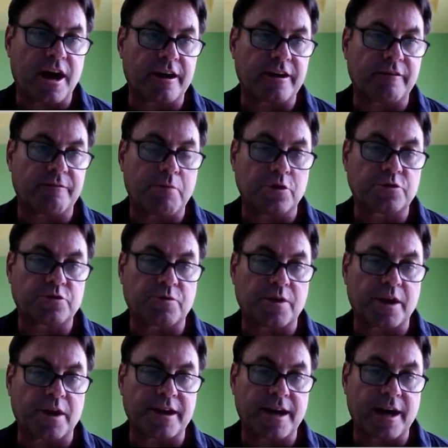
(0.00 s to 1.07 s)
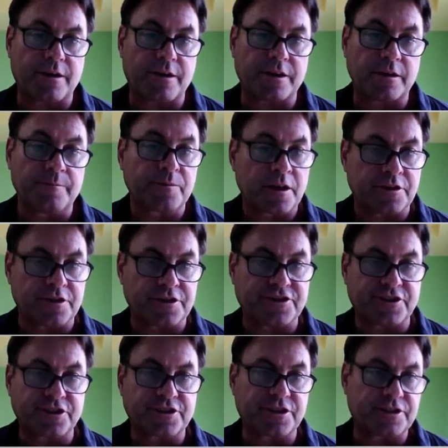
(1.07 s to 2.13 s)
of post right now that the
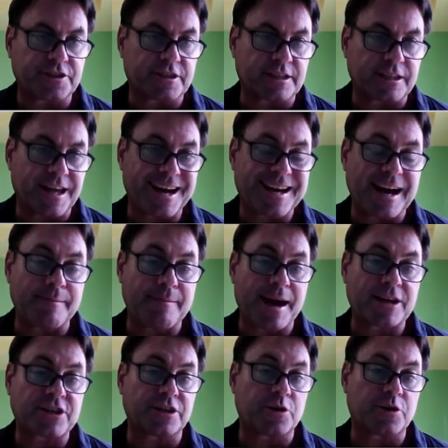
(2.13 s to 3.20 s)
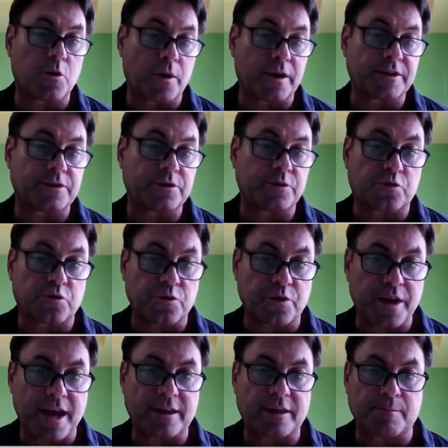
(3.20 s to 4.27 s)
search engines like. I'm actually going to
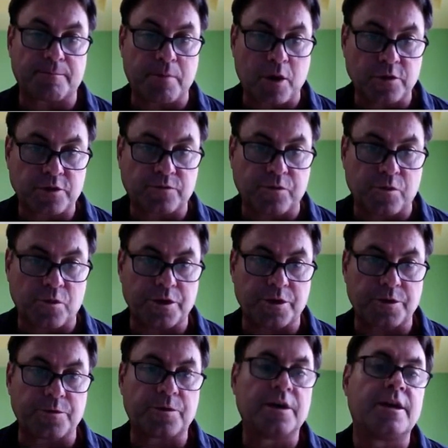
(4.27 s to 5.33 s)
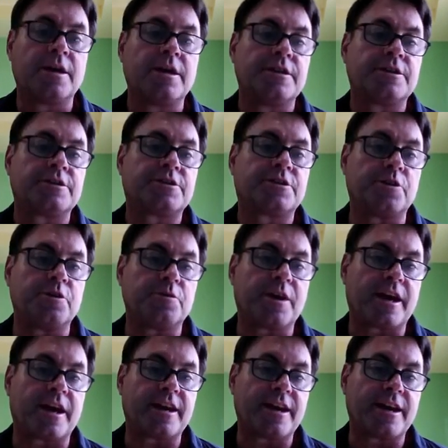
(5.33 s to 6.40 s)
create the post for you so you get
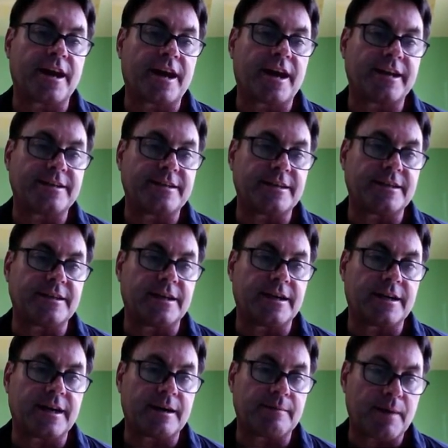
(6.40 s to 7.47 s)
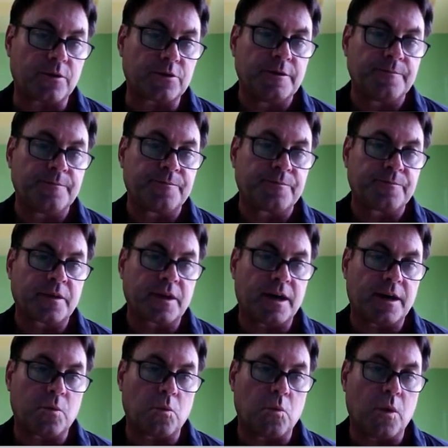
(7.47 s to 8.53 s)
an idea about uh,
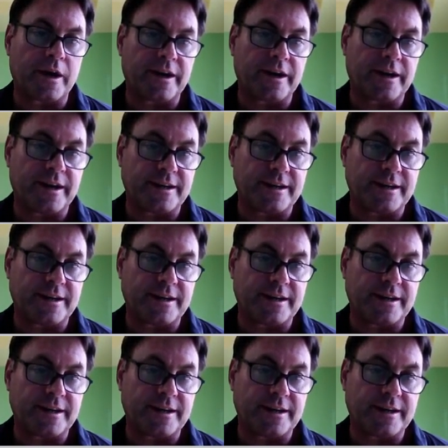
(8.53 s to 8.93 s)
what it is. And